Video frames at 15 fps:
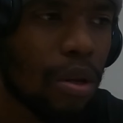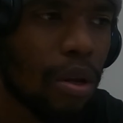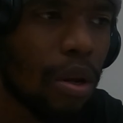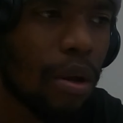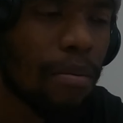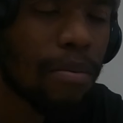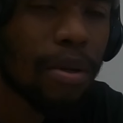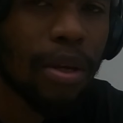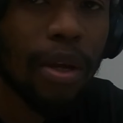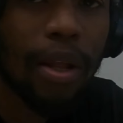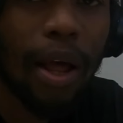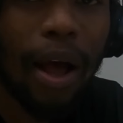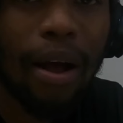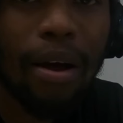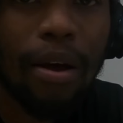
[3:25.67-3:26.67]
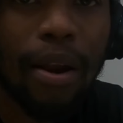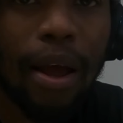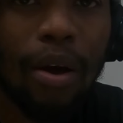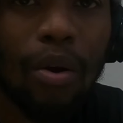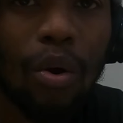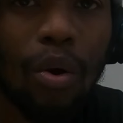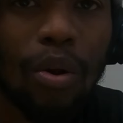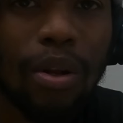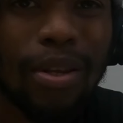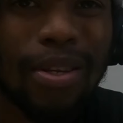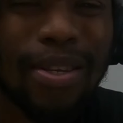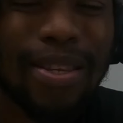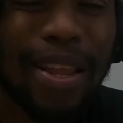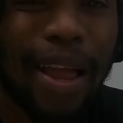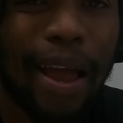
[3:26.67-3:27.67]
You know what I'm saying? I cut out all the
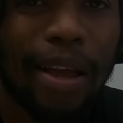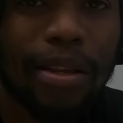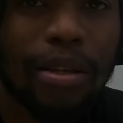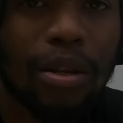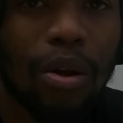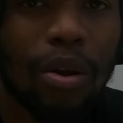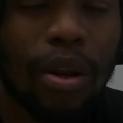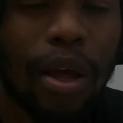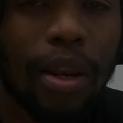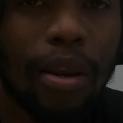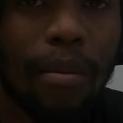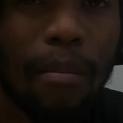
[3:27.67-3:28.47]
snacks and all that.